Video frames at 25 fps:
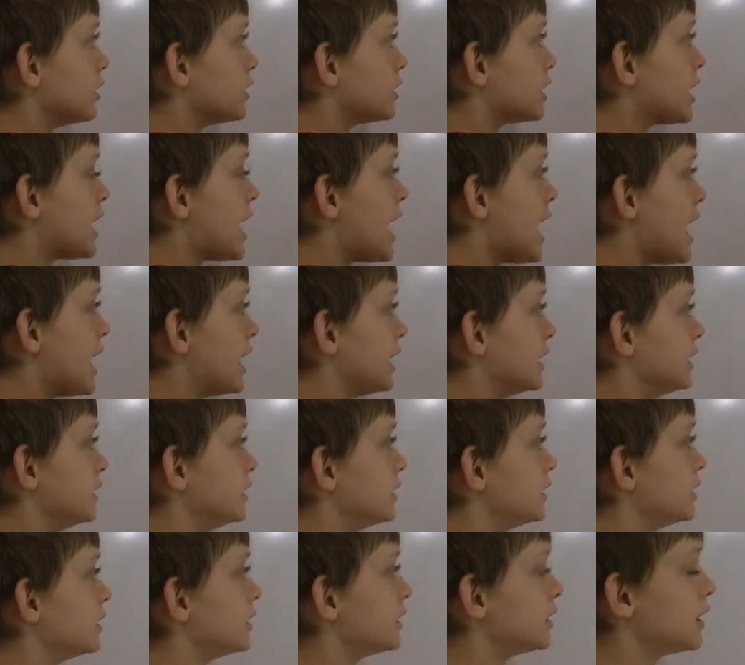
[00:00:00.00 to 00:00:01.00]

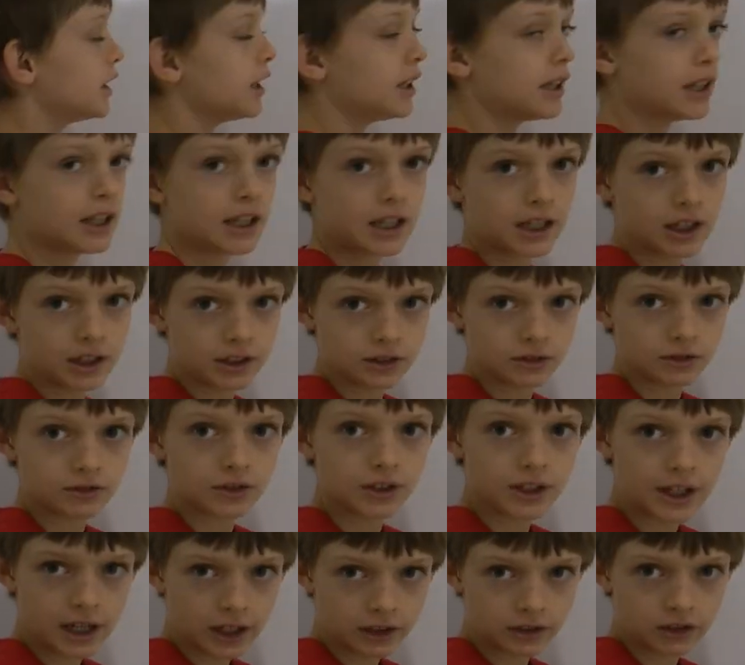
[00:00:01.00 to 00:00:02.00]
tens in
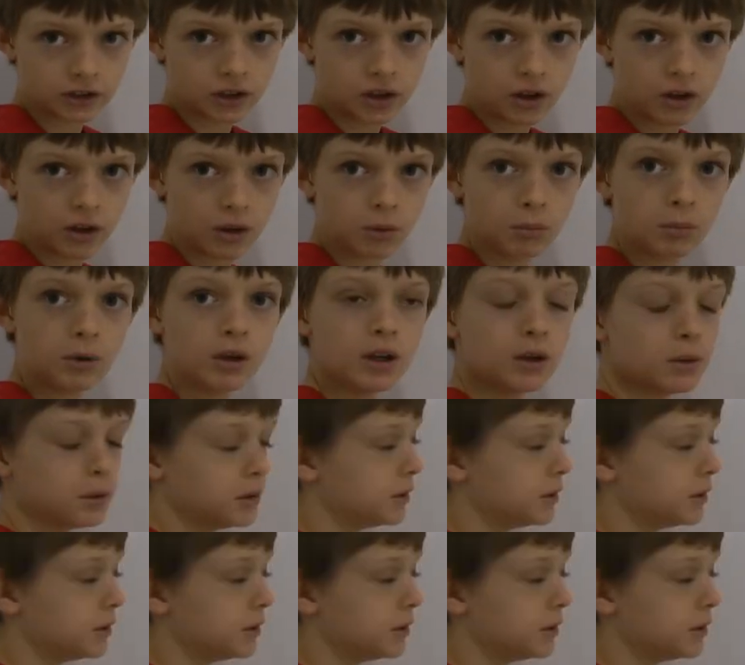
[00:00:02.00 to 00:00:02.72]
the next column,